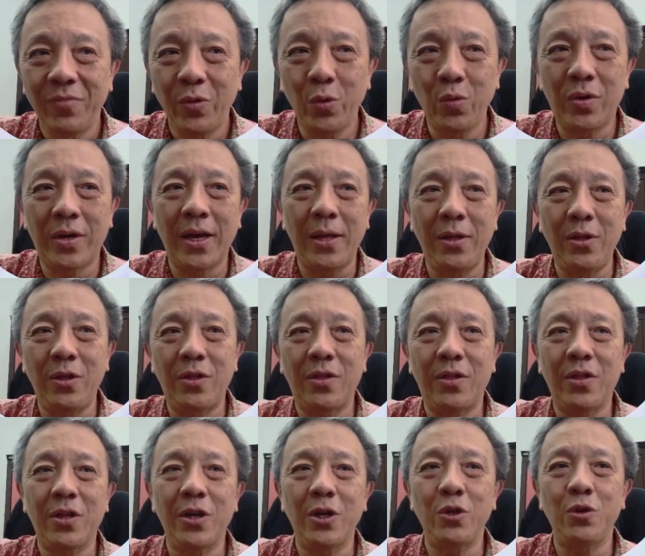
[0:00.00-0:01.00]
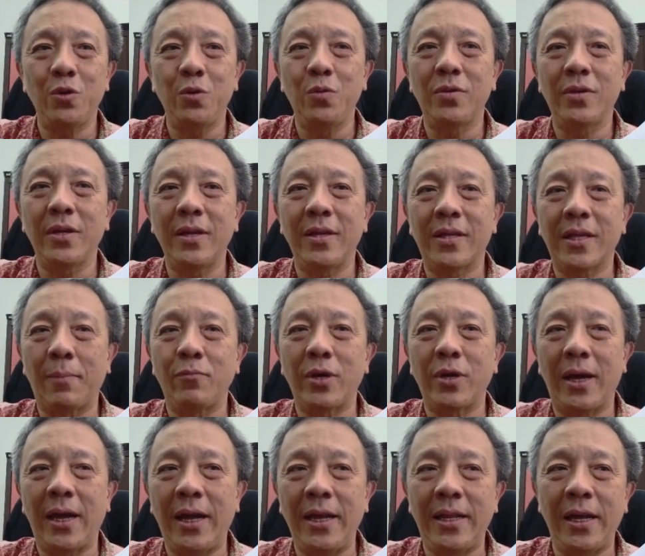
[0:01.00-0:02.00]
You can search using
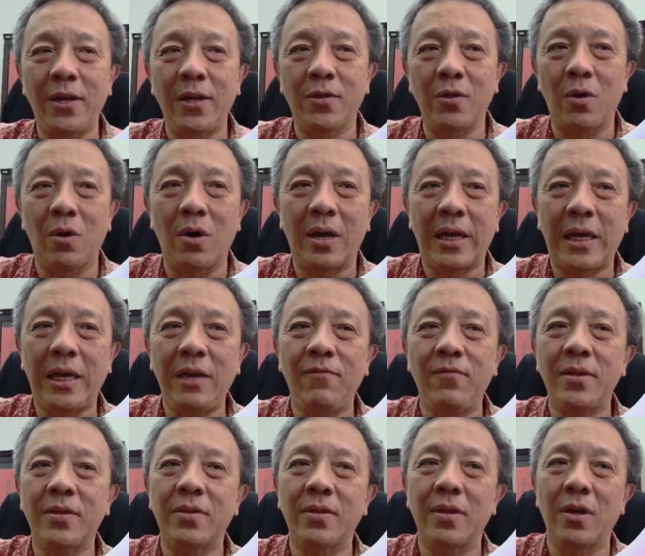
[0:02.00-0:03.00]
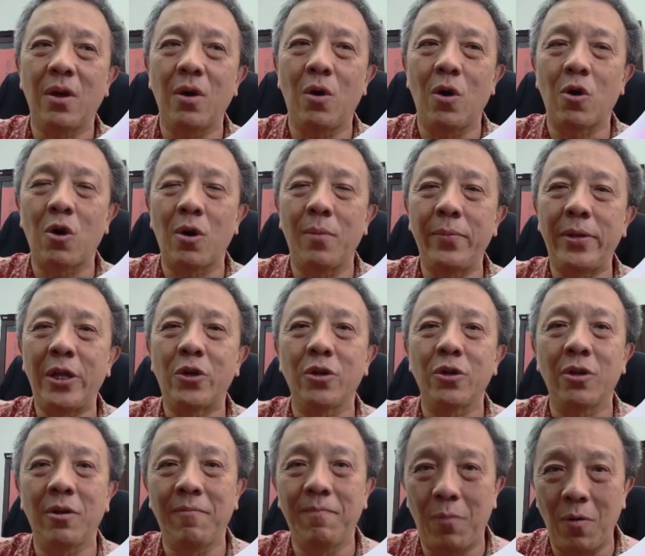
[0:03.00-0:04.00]
subject headings or keywords or
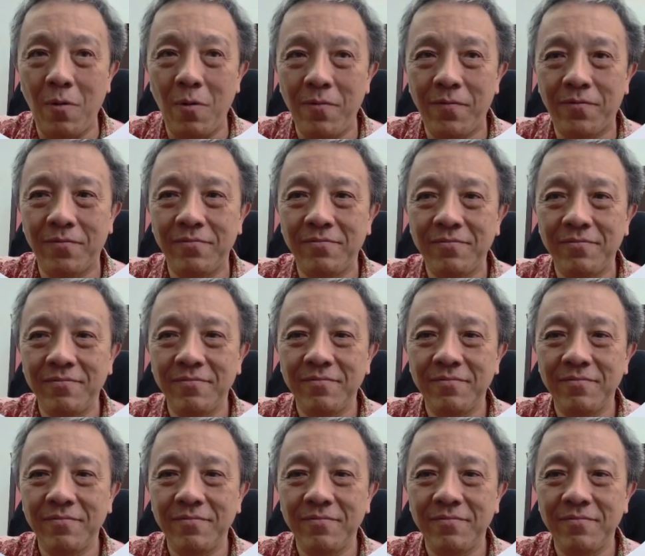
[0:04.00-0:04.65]
combination of both.